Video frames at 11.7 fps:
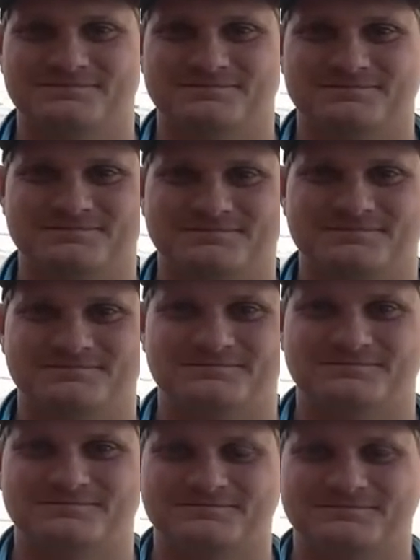
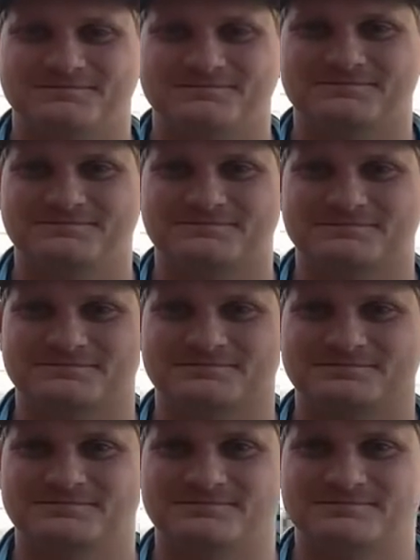
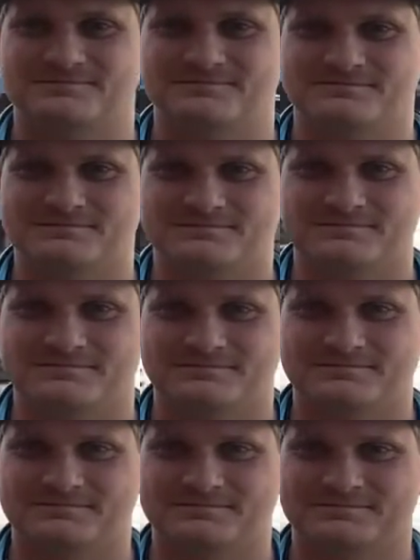
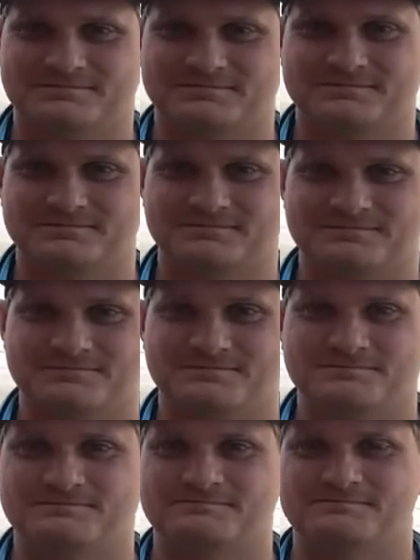
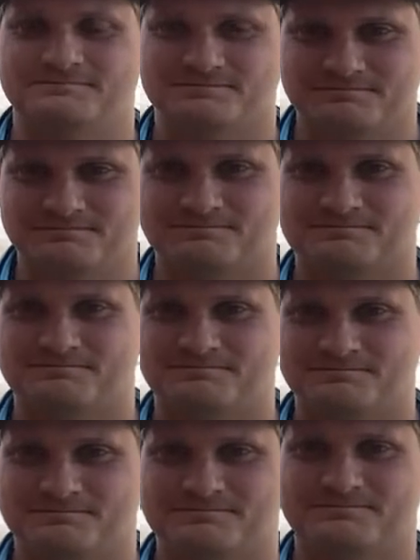
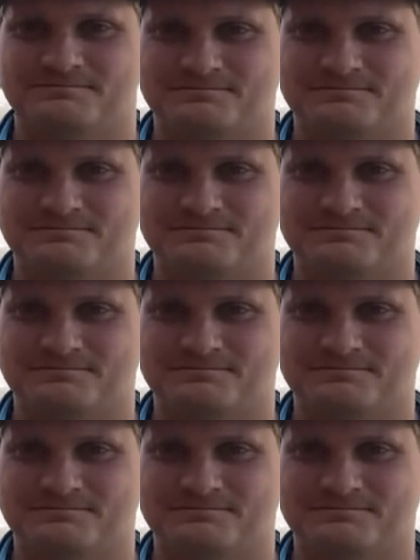(not speaking)